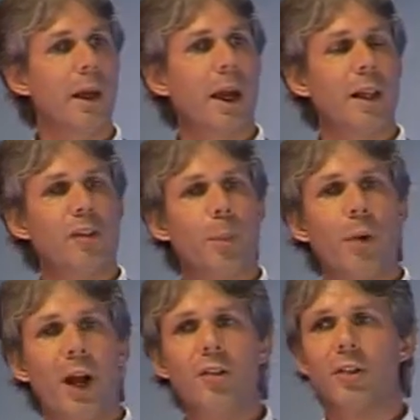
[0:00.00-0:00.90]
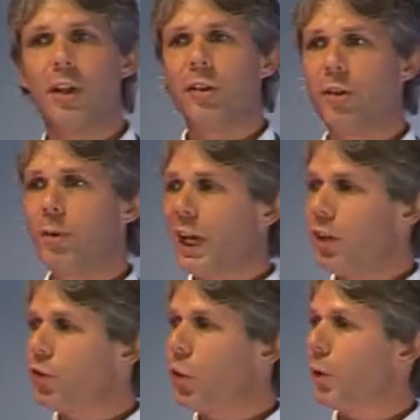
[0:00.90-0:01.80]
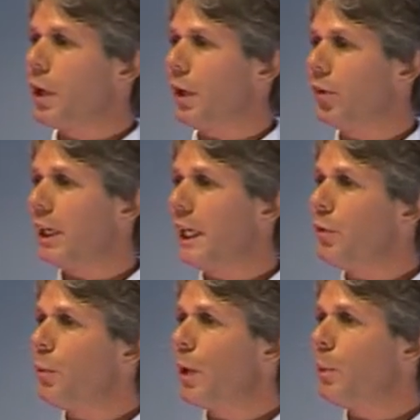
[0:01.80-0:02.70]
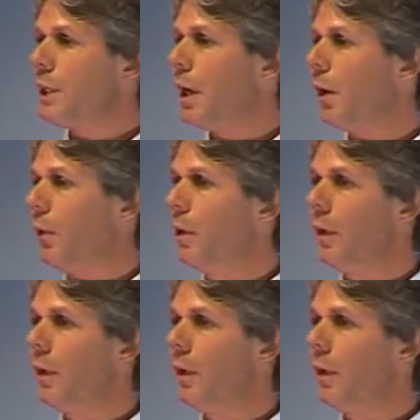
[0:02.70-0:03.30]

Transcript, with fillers: And there's a pressure to take shortcuts, even when we know